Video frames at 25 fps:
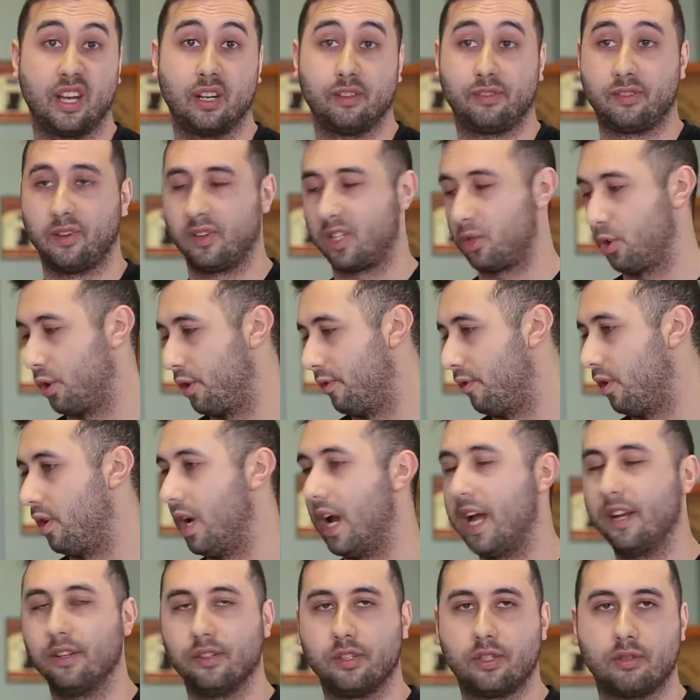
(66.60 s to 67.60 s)
thing for sort of
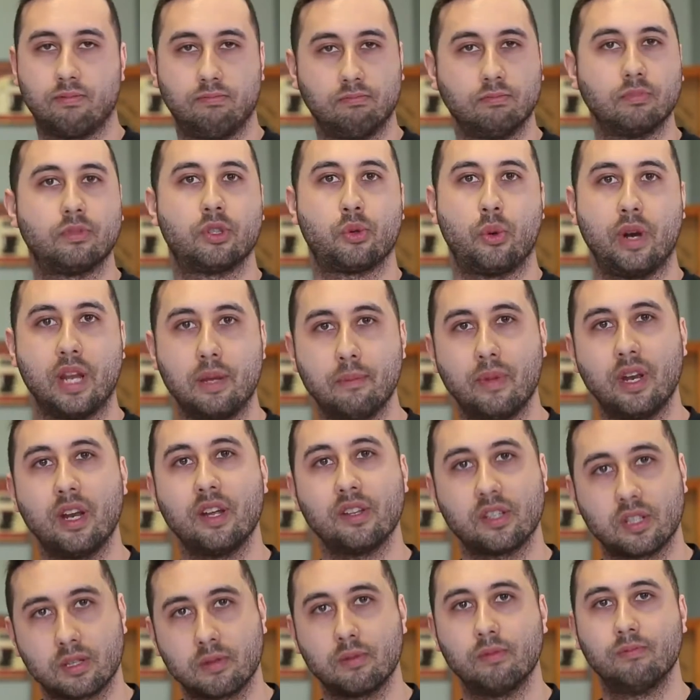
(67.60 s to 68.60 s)
around 20
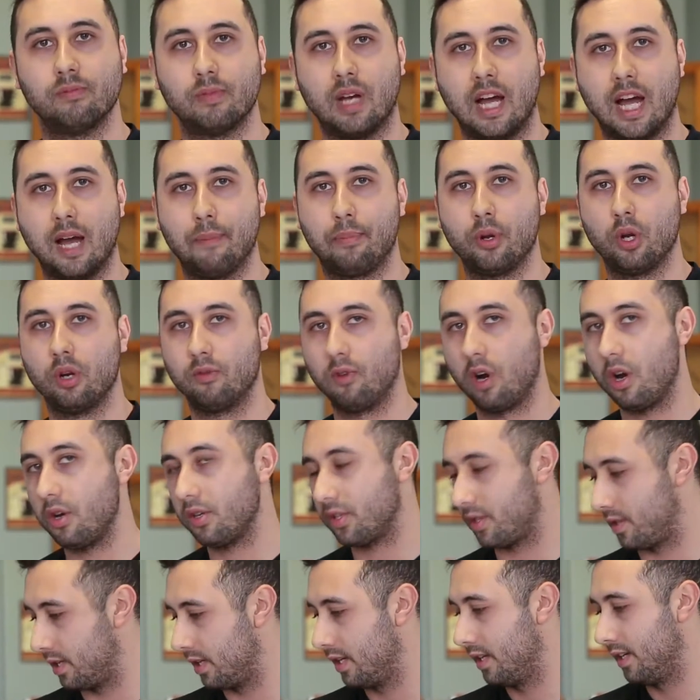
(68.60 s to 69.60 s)
minutes uh, per
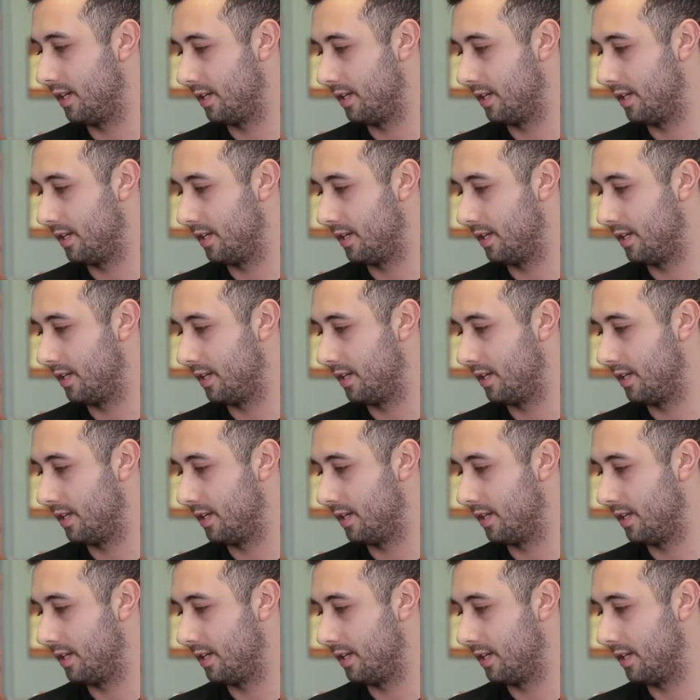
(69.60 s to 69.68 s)
roast.